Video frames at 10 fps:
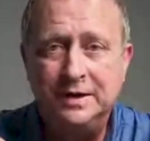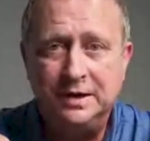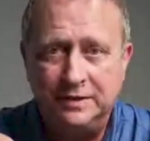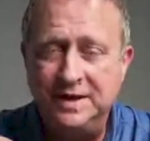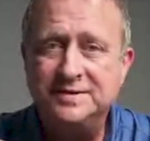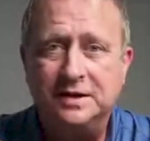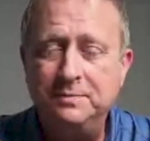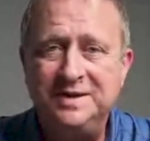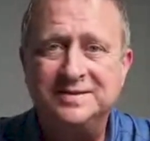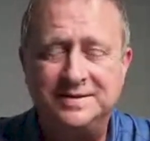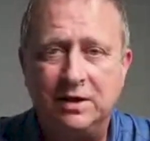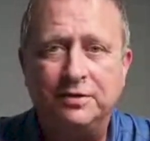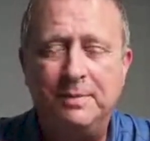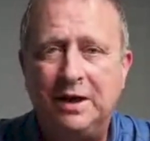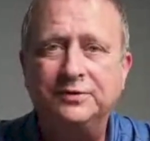These can be stealth
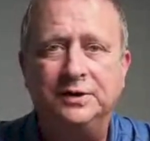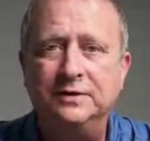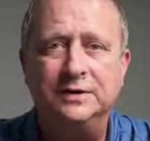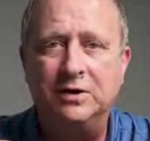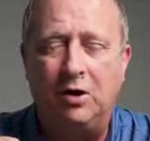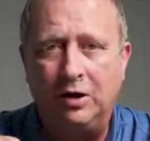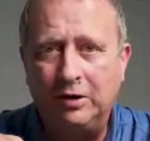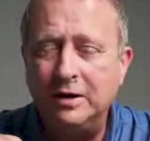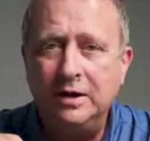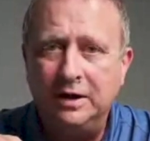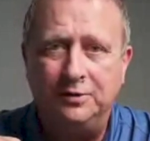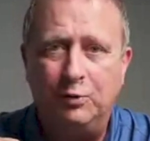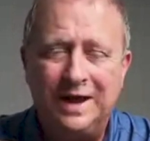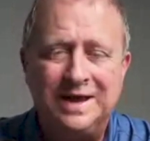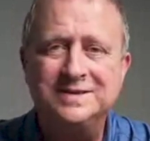mounted in the car in
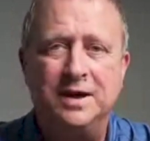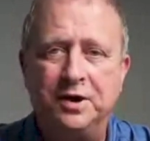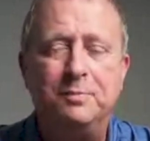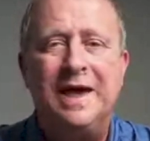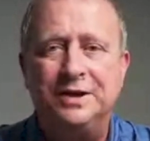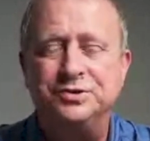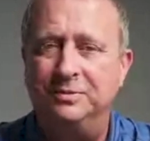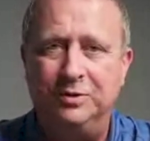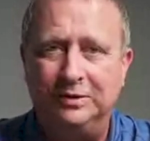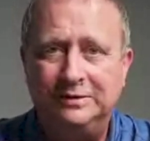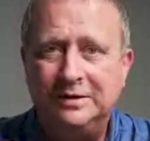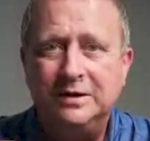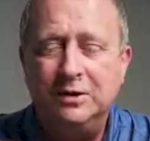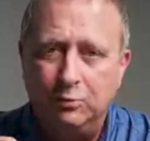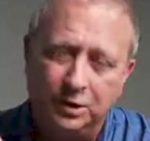ways unimaginable.
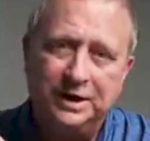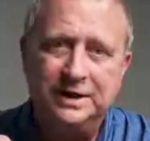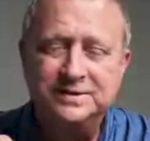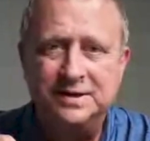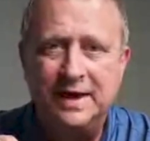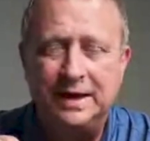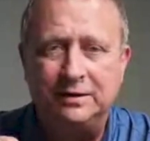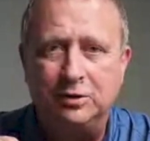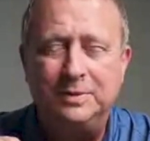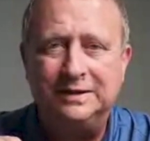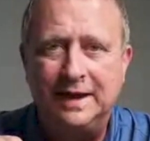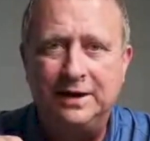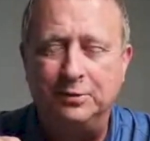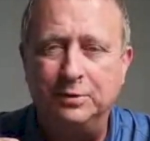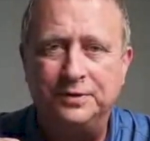We'll get into that a little bit
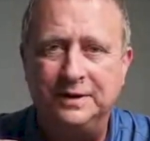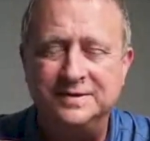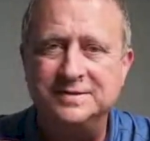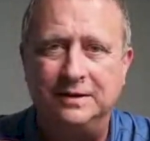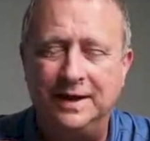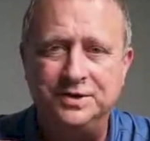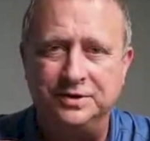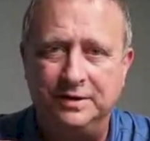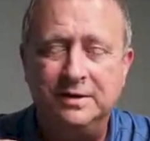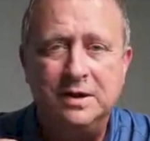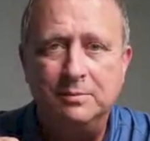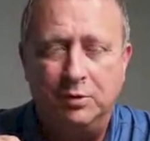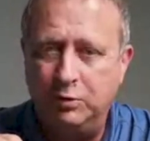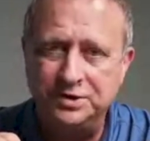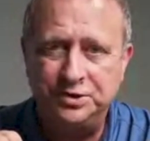later with the installation, but
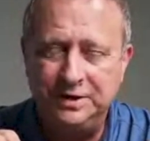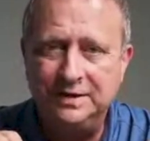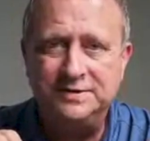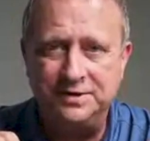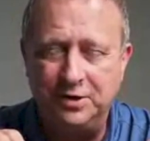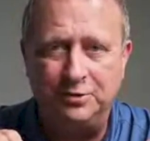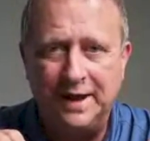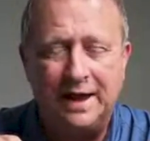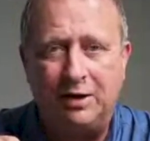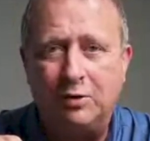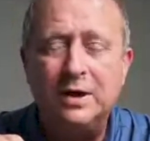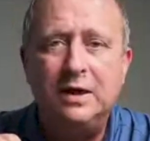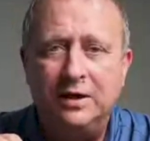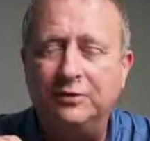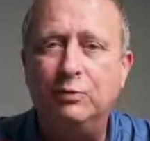what you need to know now
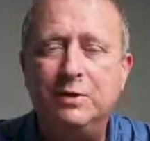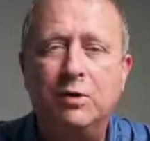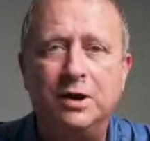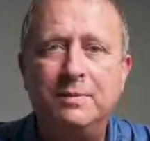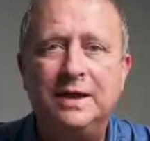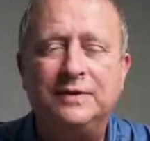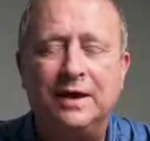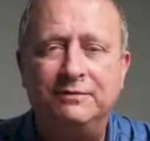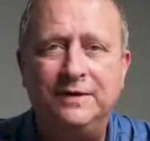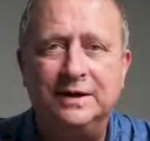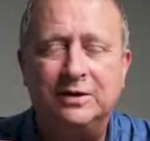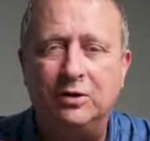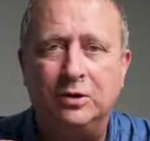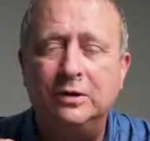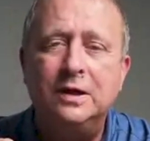is we want to make that
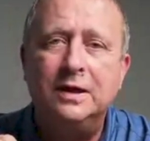vehicle